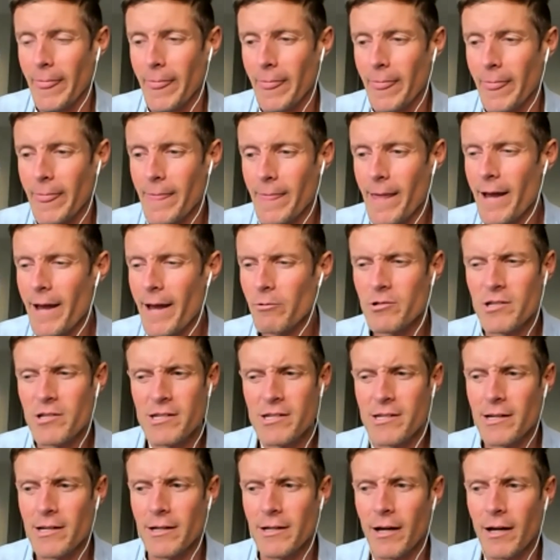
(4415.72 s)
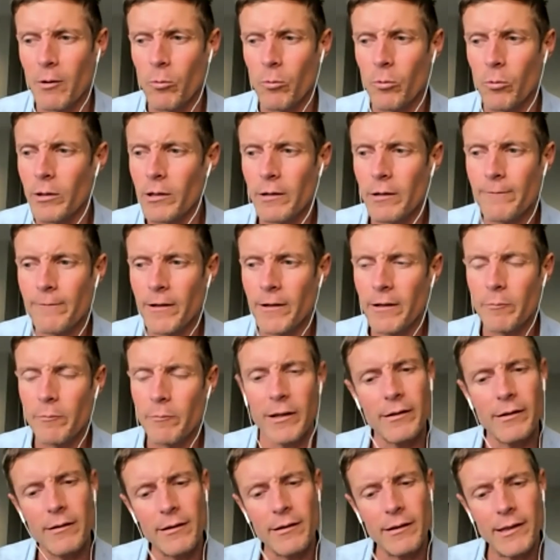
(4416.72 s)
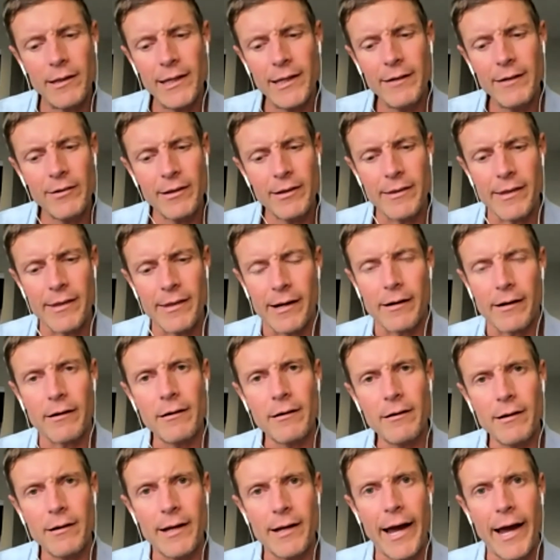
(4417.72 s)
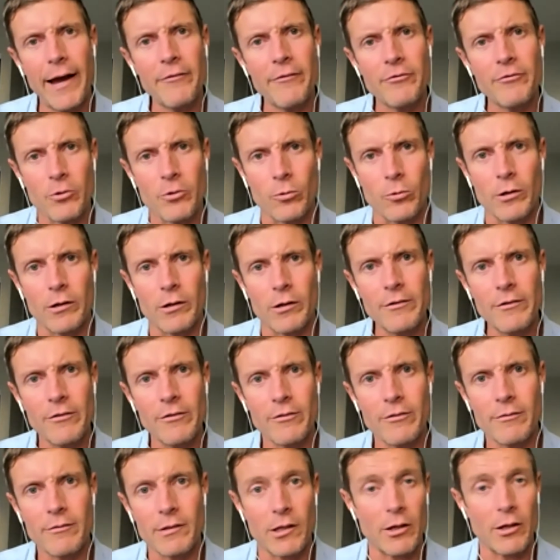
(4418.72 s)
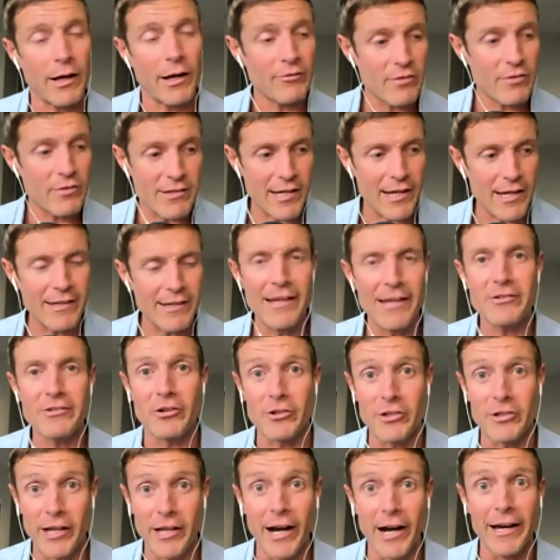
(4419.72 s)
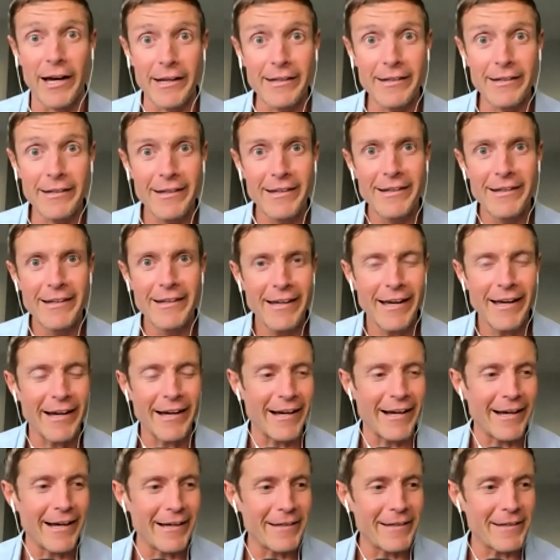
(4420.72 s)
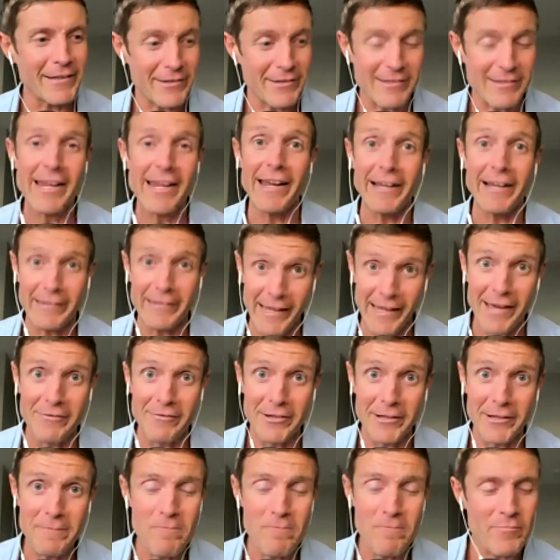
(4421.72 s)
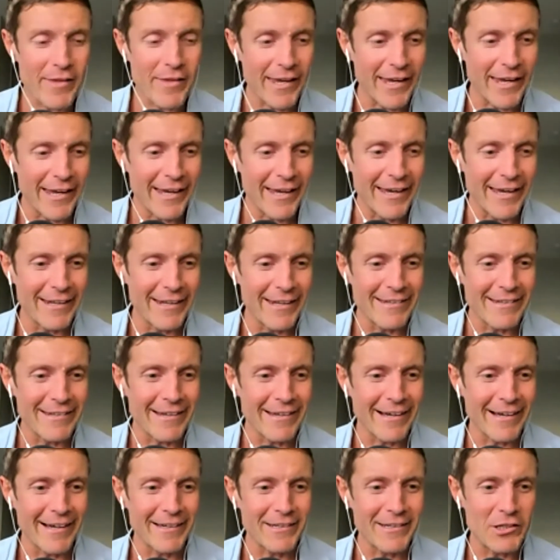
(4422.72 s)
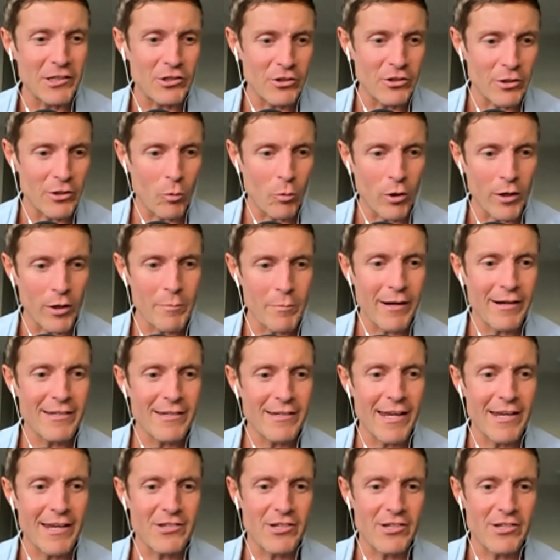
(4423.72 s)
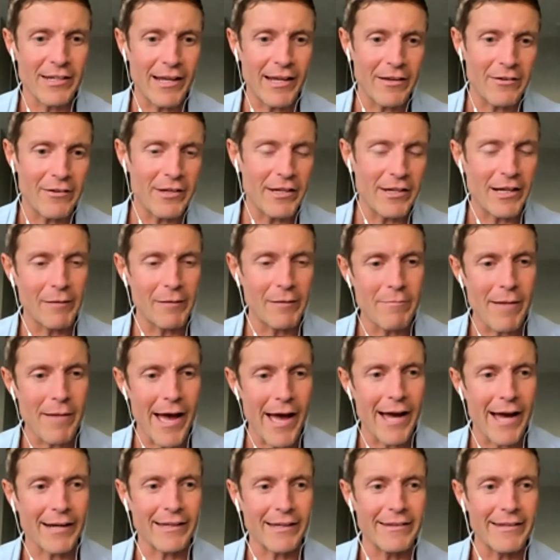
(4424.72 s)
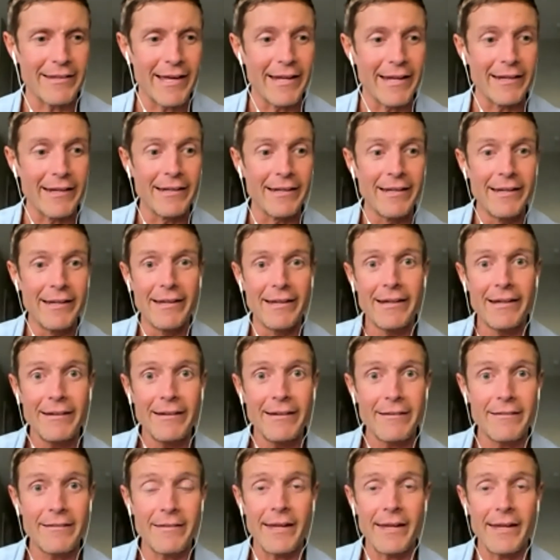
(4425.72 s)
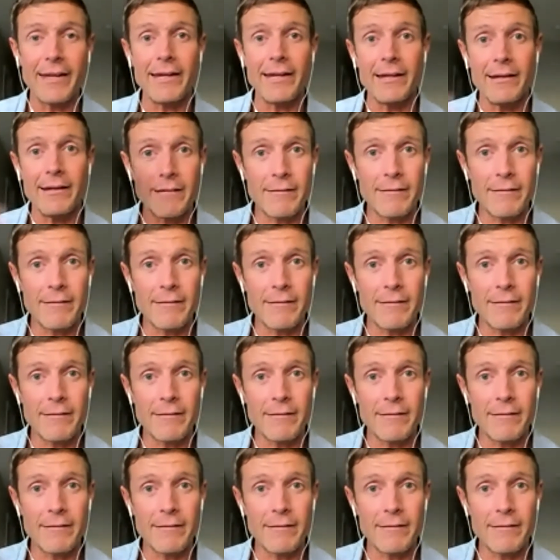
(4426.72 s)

that was just a weird feeling. But leaving there afterwards, after the 10 days are done, it's day 11, and you do your morning meditation together. They come back, and then they